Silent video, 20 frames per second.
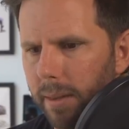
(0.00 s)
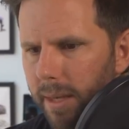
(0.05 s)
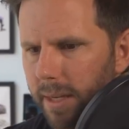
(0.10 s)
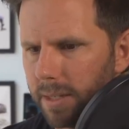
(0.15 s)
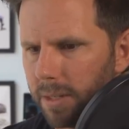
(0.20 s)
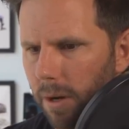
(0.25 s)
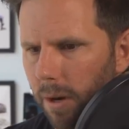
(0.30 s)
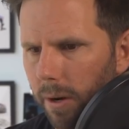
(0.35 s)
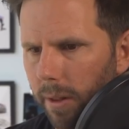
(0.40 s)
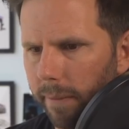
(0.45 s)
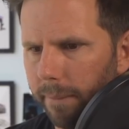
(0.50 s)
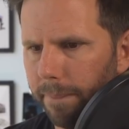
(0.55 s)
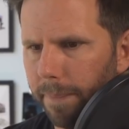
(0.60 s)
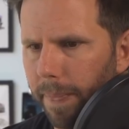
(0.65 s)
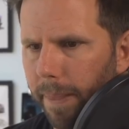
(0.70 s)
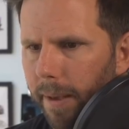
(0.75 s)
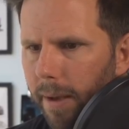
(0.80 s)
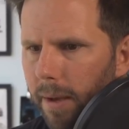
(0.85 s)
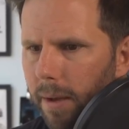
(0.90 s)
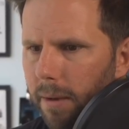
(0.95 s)
Thanks, Carlo.
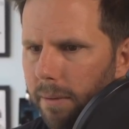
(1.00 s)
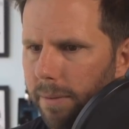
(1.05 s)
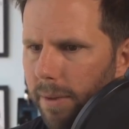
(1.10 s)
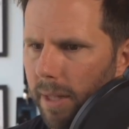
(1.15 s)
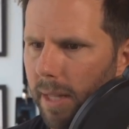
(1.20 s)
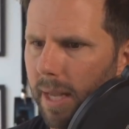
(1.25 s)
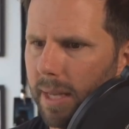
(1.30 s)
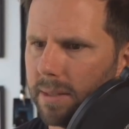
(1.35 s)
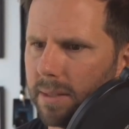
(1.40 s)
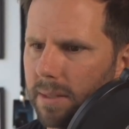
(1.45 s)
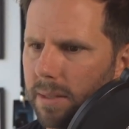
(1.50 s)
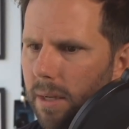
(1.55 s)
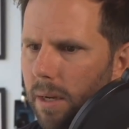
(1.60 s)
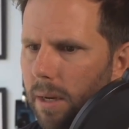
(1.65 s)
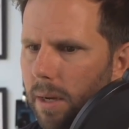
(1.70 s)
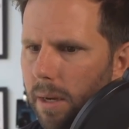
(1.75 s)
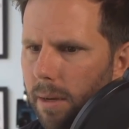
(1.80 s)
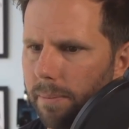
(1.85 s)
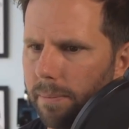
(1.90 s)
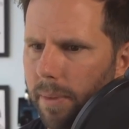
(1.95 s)
Phil asks,
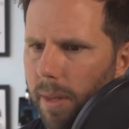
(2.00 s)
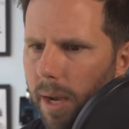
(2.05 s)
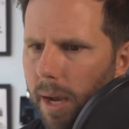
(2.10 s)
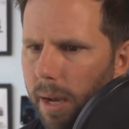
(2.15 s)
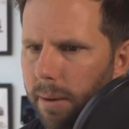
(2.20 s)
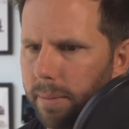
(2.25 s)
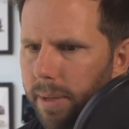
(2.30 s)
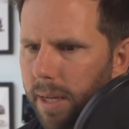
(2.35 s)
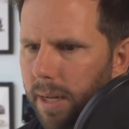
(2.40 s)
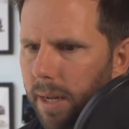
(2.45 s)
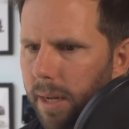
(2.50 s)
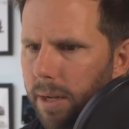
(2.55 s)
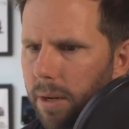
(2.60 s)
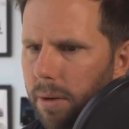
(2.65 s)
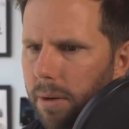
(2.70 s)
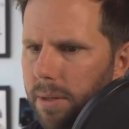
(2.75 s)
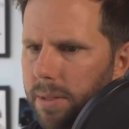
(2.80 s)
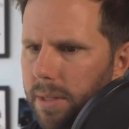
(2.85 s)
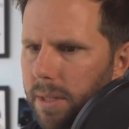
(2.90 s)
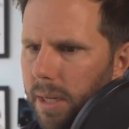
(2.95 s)
um, hi Ben, I
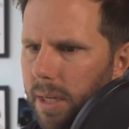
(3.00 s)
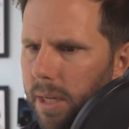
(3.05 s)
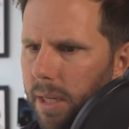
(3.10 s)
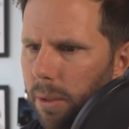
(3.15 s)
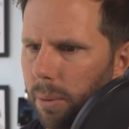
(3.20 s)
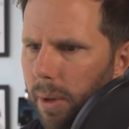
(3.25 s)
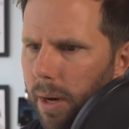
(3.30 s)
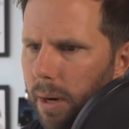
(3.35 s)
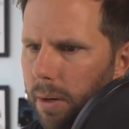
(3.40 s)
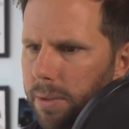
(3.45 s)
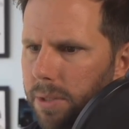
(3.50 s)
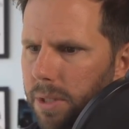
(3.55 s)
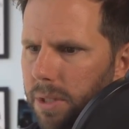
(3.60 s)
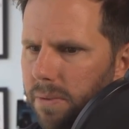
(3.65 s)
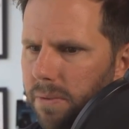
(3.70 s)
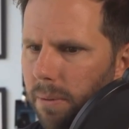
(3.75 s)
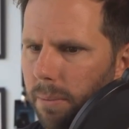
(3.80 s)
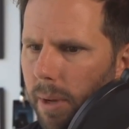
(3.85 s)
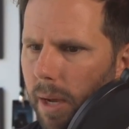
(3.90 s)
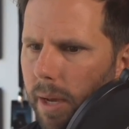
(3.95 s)
noticed the kilowatt hours
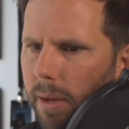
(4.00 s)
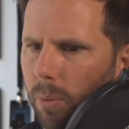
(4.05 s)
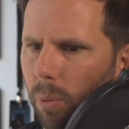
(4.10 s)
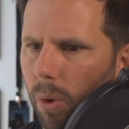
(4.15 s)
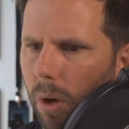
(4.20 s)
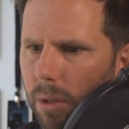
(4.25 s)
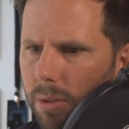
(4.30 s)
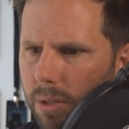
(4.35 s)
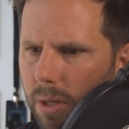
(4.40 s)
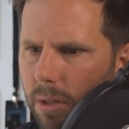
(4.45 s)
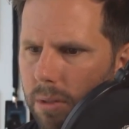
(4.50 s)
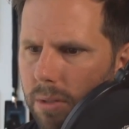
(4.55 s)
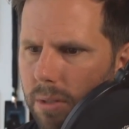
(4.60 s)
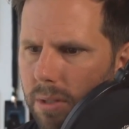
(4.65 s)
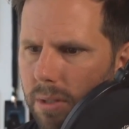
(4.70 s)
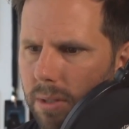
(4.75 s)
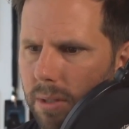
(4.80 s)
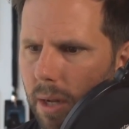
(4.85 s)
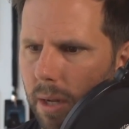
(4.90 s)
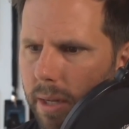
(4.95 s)
used for my wall charger
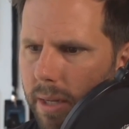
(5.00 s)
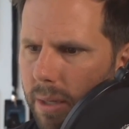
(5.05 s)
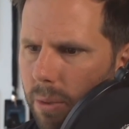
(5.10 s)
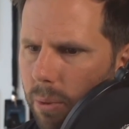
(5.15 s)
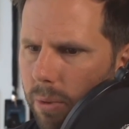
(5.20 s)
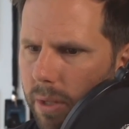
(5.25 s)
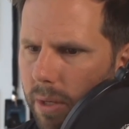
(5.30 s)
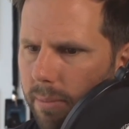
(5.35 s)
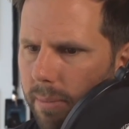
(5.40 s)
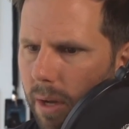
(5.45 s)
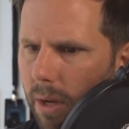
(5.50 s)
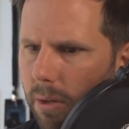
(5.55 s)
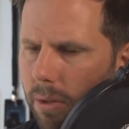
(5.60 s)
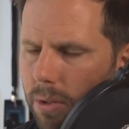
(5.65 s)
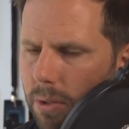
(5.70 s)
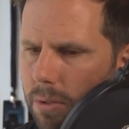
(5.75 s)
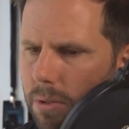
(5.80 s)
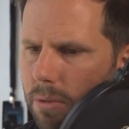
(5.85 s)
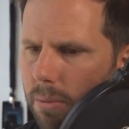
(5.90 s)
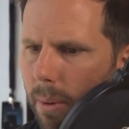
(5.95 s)
does not equal the
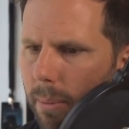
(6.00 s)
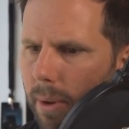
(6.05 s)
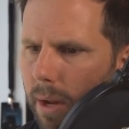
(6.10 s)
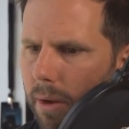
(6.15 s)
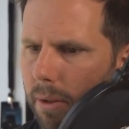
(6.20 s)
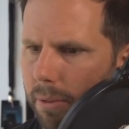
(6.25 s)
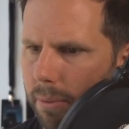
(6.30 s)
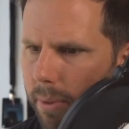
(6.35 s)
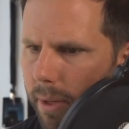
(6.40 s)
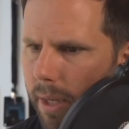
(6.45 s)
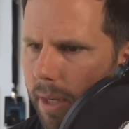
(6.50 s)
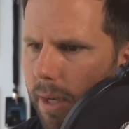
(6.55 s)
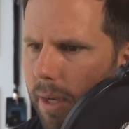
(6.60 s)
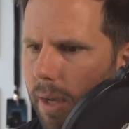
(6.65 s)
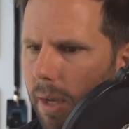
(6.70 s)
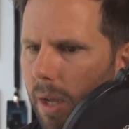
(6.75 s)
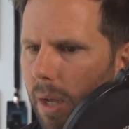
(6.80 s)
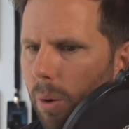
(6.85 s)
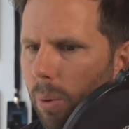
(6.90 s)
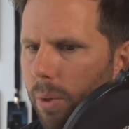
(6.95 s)
amount used in my Model three
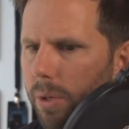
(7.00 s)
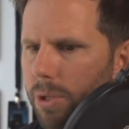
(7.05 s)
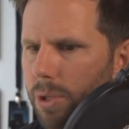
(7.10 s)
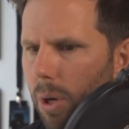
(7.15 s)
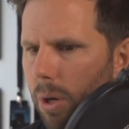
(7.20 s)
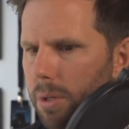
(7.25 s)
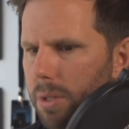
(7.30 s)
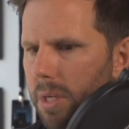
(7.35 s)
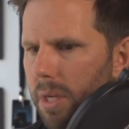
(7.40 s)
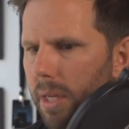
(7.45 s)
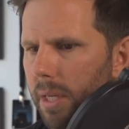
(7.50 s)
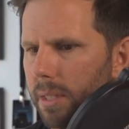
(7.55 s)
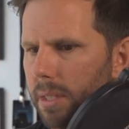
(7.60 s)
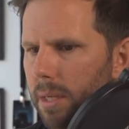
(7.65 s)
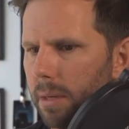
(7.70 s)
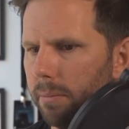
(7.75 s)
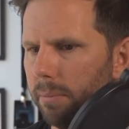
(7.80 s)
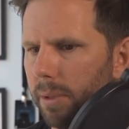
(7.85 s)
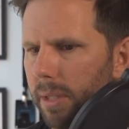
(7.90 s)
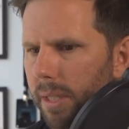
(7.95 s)
when charging
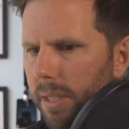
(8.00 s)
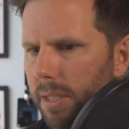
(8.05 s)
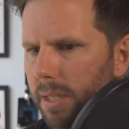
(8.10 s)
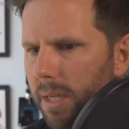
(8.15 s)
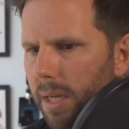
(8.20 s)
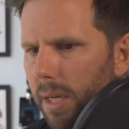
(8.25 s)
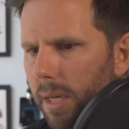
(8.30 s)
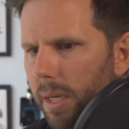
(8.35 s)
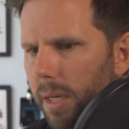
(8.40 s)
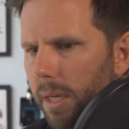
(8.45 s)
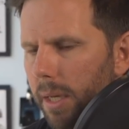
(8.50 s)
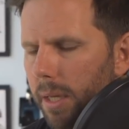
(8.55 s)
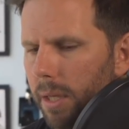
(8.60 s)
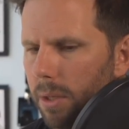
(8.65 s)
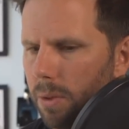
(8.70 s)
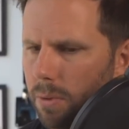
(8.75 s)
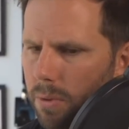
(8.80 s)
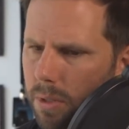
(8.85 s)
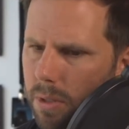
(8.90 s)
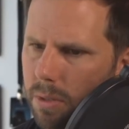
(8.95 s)
is complete. It
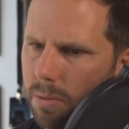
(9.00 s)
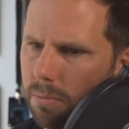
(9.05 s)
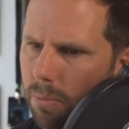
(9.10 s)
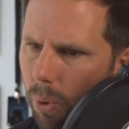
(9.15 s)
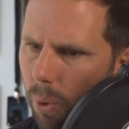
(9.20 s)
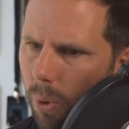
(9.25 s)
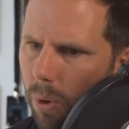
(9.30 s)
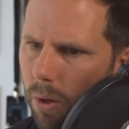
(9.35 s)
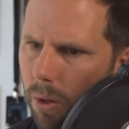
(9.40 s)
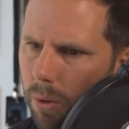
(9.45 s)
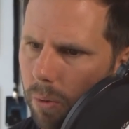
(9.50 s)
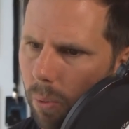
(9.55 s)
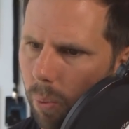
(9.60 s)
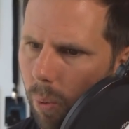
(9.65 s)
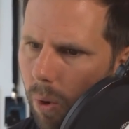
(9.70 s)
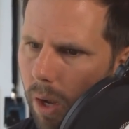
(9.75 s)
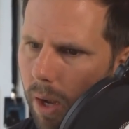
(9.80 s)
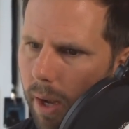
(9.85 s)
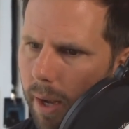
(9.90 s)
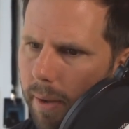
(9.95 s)
uses more.
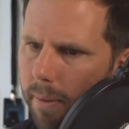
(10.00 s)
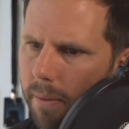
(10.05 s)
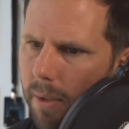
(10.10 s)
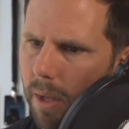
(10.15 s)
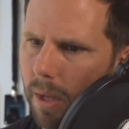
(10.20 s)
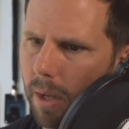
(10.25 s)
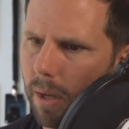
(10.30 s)
Why?